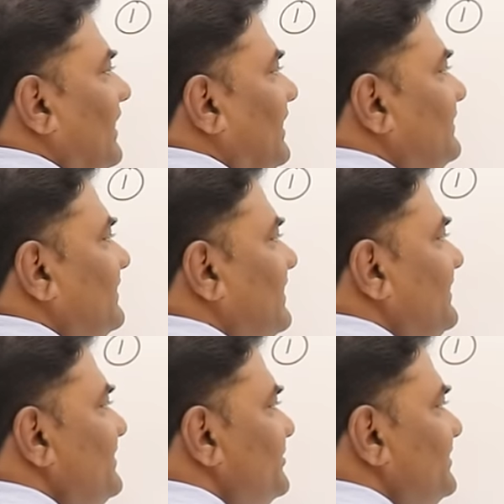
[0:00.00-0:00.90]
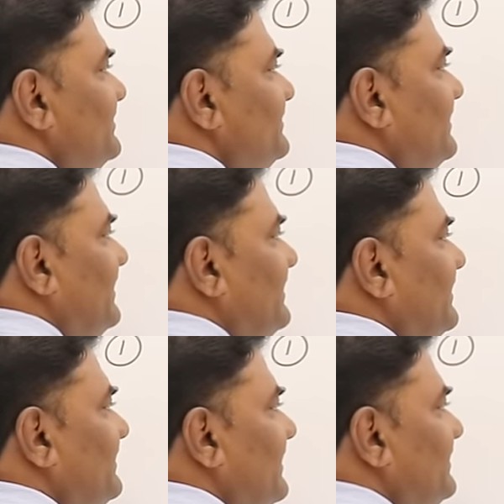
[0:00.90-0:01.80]
and the condition is
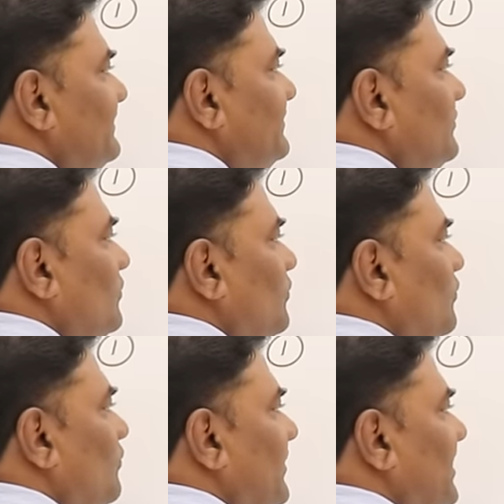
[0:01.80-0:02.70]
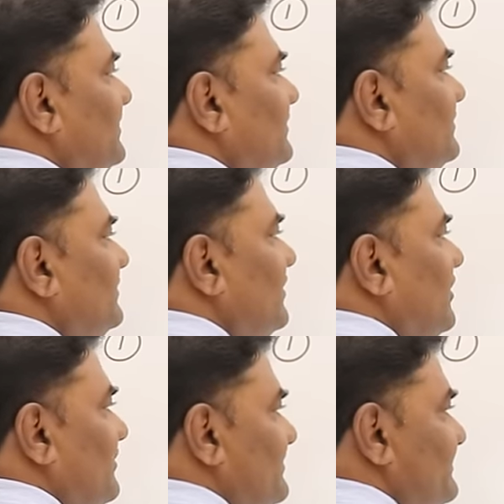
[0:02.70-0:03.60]
greater than 1
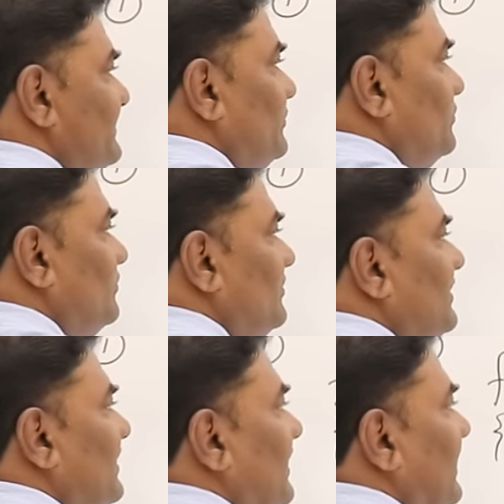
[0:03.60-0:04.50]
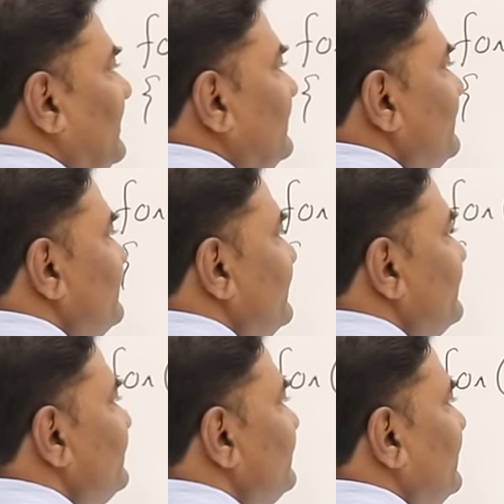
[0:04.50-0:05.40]
or 0 and this
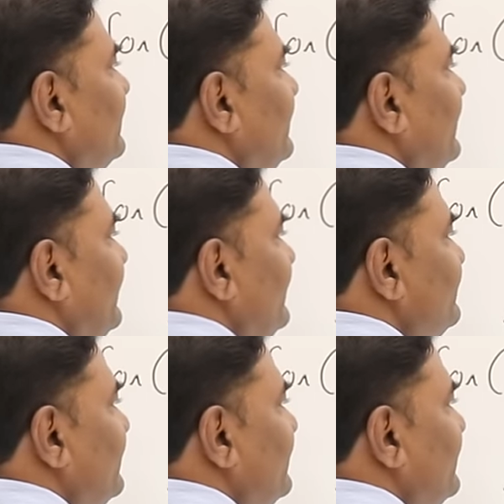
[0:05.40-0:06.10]
is getting